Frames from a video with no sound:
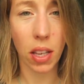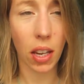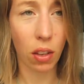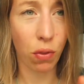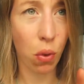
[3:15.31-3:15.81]
It
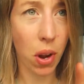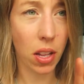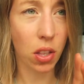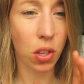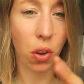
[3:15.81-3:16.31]
can
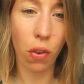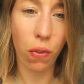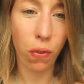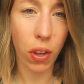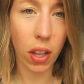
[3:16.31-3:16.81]
influence your
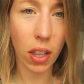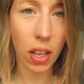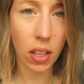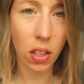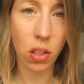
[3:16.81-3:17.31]

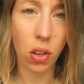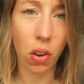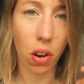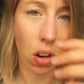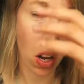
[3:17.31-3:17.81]
feelings,
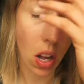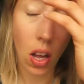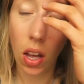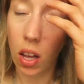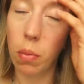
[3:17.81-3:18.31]
your
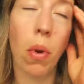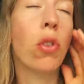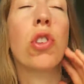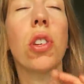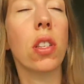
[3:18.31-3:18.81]

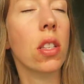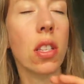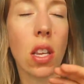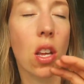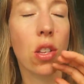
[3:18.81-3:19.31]

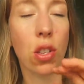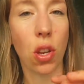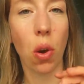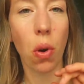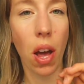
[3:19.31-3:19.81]
emotions
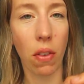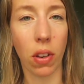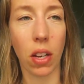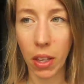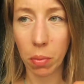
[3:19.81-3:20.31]
so heavily.